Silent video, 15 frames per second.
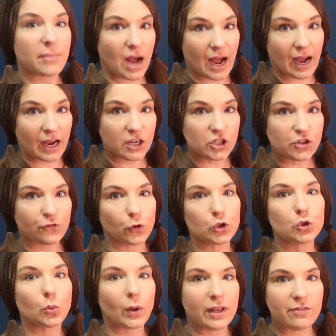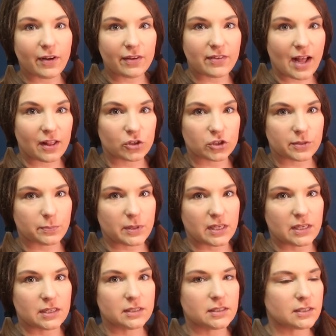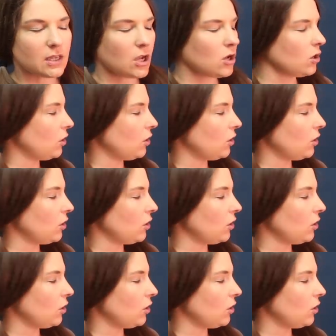Posh for $25 a piece.